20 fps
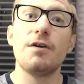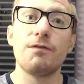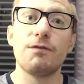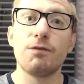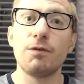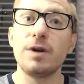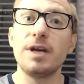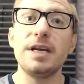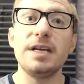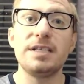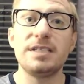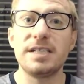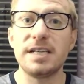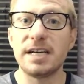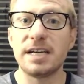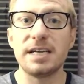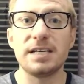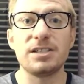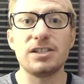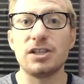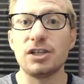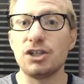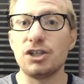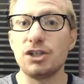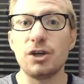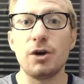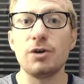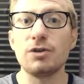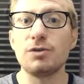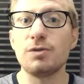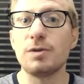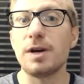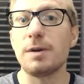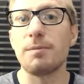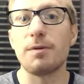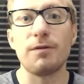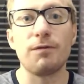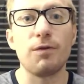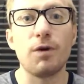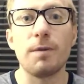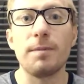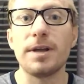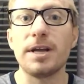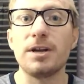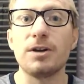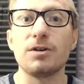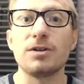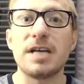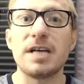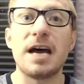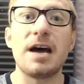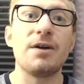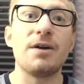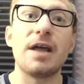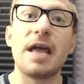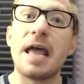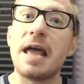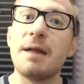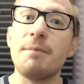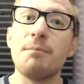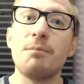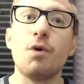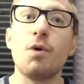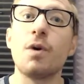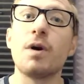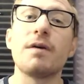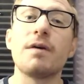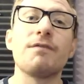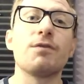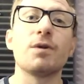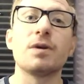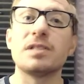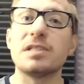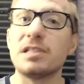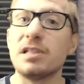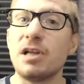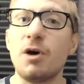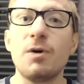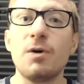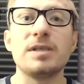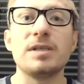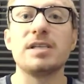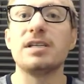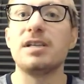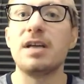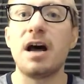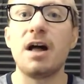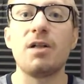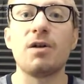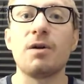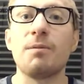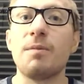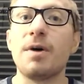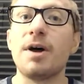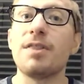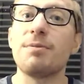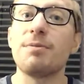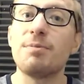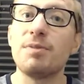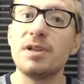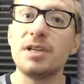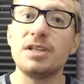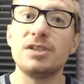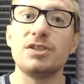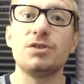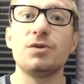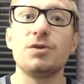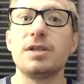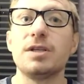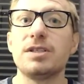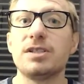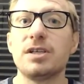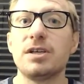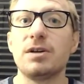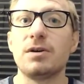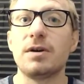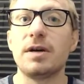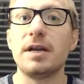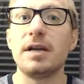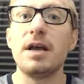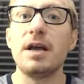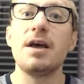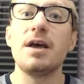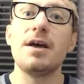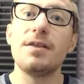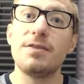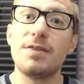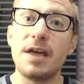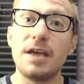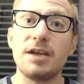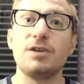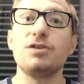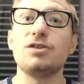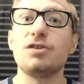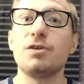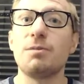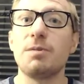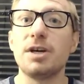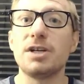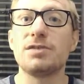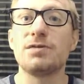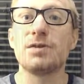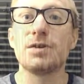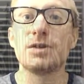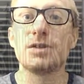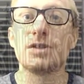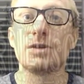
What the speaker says: free tickets to shows when I'm performing in your town, and more for as low as $1 a month. Please do consider it. Thank you so much for